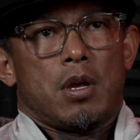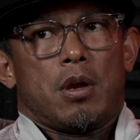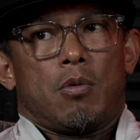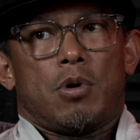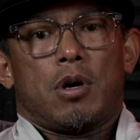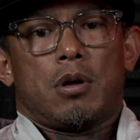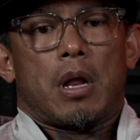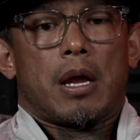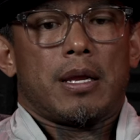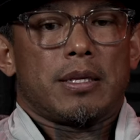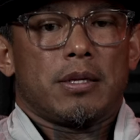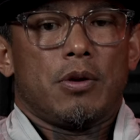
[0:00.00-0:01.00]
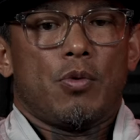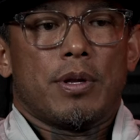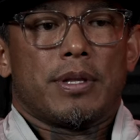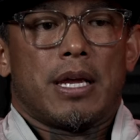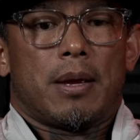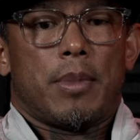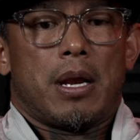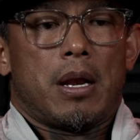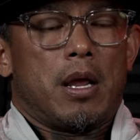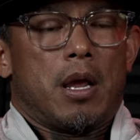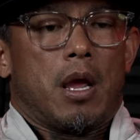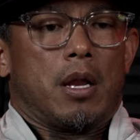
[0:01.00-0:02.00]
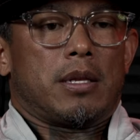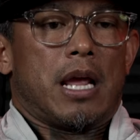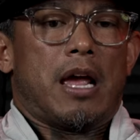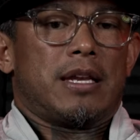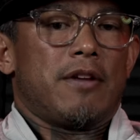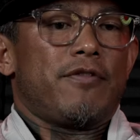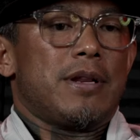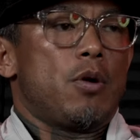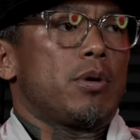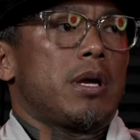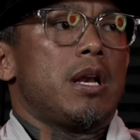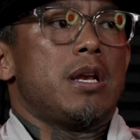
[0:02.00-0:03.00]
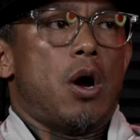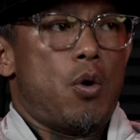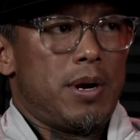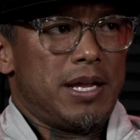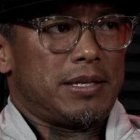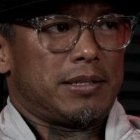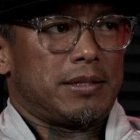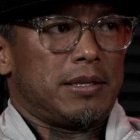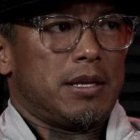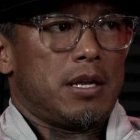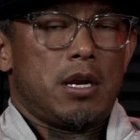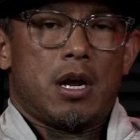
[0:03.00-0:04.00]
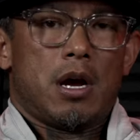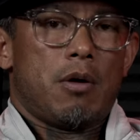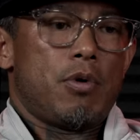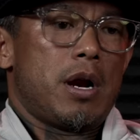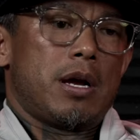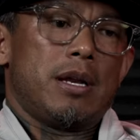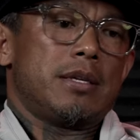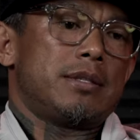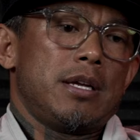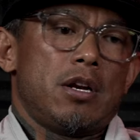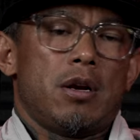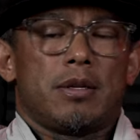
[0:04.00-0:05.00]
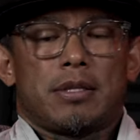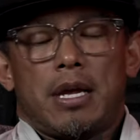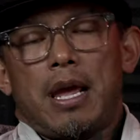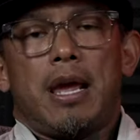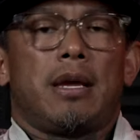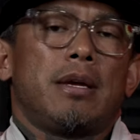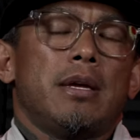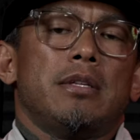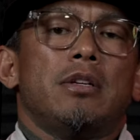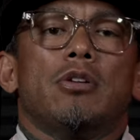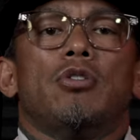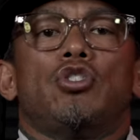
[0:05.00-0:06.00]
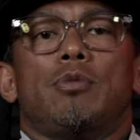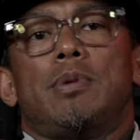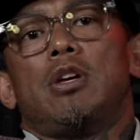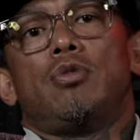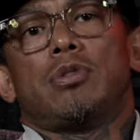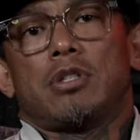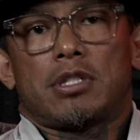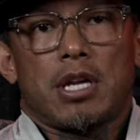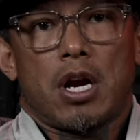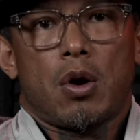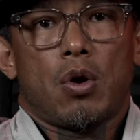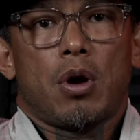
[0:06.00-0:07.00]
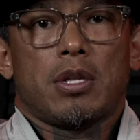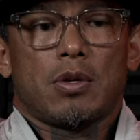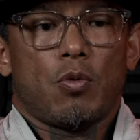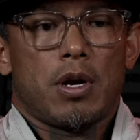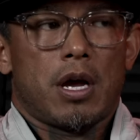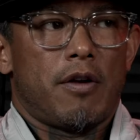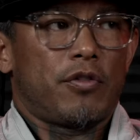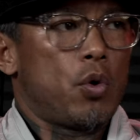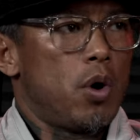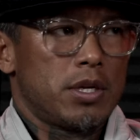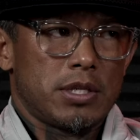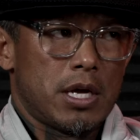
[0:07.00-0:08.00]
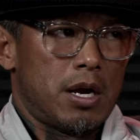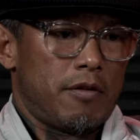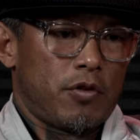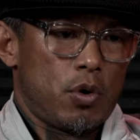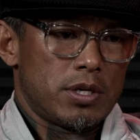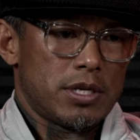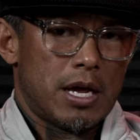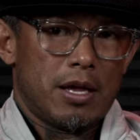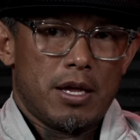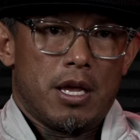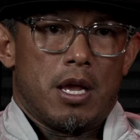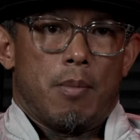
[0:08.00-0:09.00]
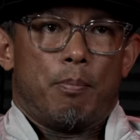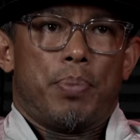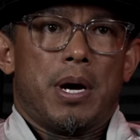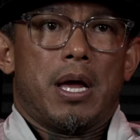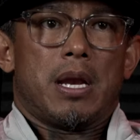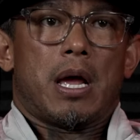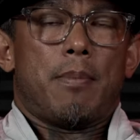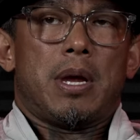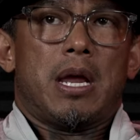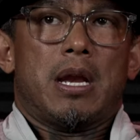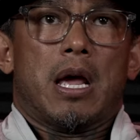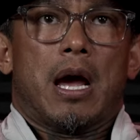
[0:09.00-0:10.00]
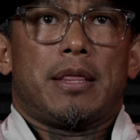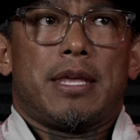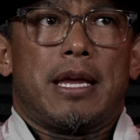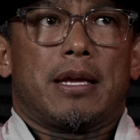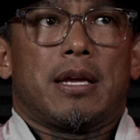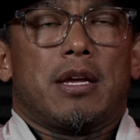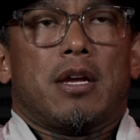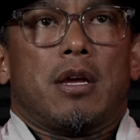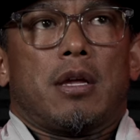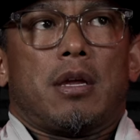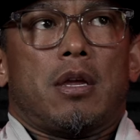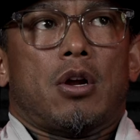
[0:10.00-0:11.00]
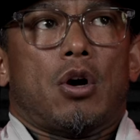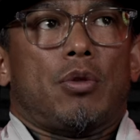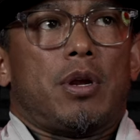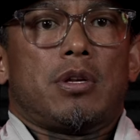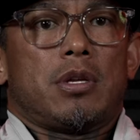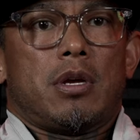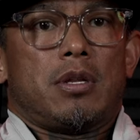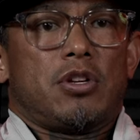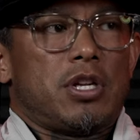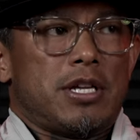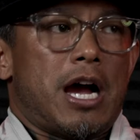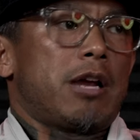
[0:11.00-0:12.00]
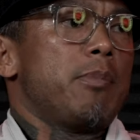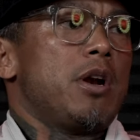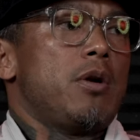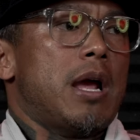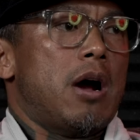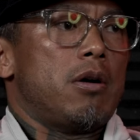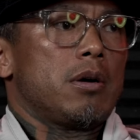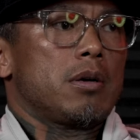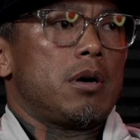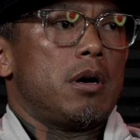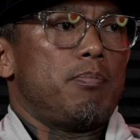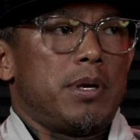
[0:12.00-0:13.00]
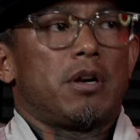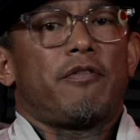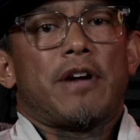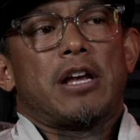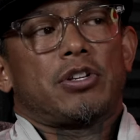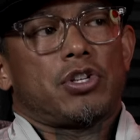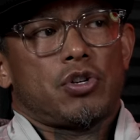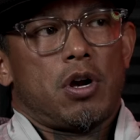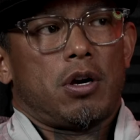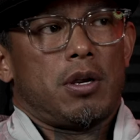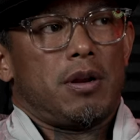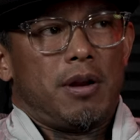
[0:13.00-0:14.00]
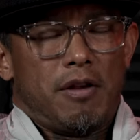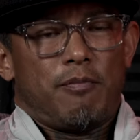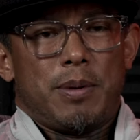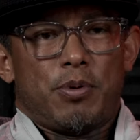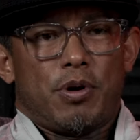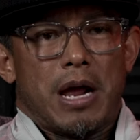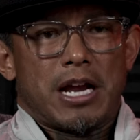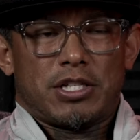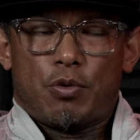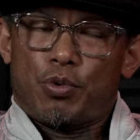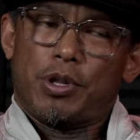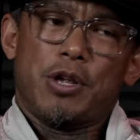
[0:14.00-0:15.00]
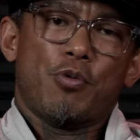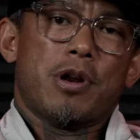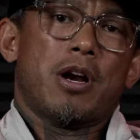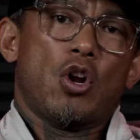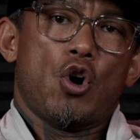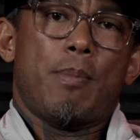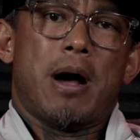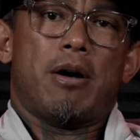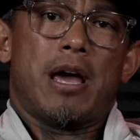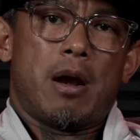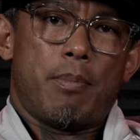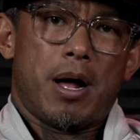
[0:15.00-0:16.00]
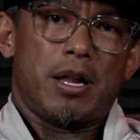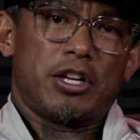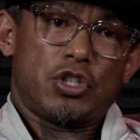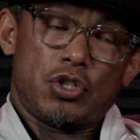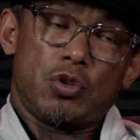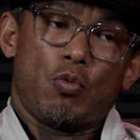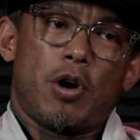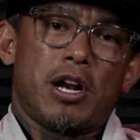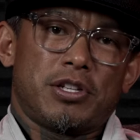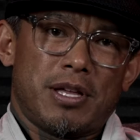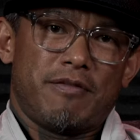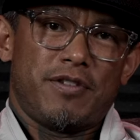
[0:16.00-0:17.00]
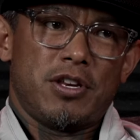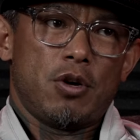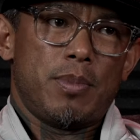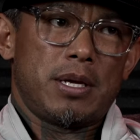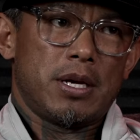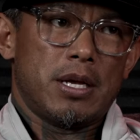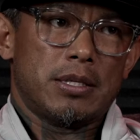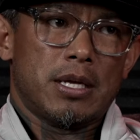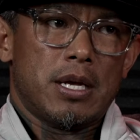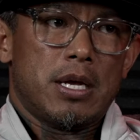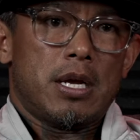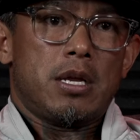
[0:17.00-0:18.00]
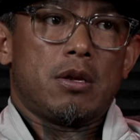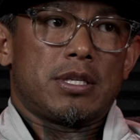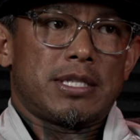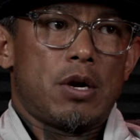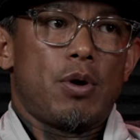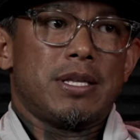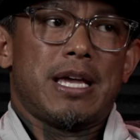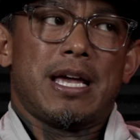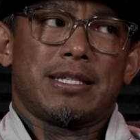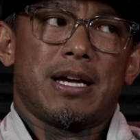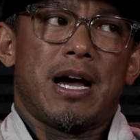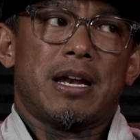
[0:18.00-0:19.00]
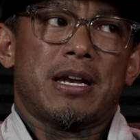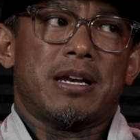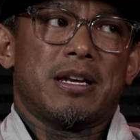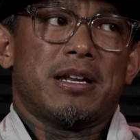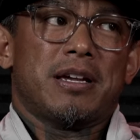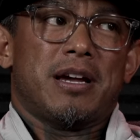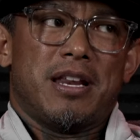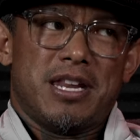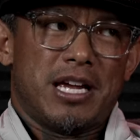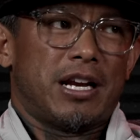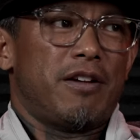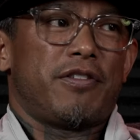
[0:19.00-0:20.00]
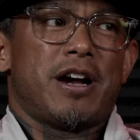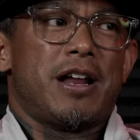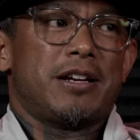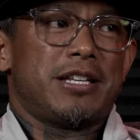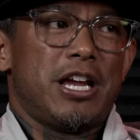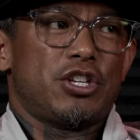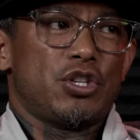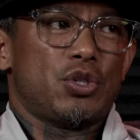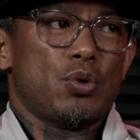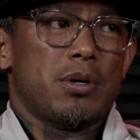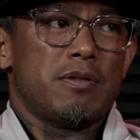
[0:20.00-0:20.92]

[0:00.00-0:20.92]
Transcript: Well, I can tell you one thing. I mean, I definitely don't condone it. Mm-hmm. You know, we're not going to sit here and say, hey, kids, you know, you should be using steroids. Of course not. Never that. But, I mean, I think, you know, there's a documentary out called Bigger, Faster, Stronger. And if people actually really want to know about anabolics, you should watch that video because, you know, steroids has gotten a negative connotation to it.